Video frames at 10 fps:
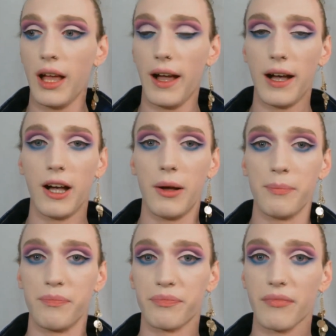
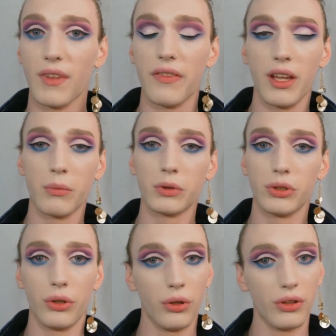Then we'll
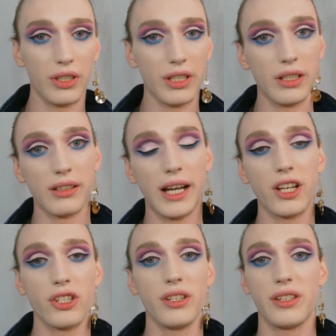do the
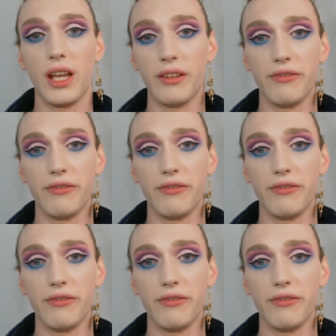lashes and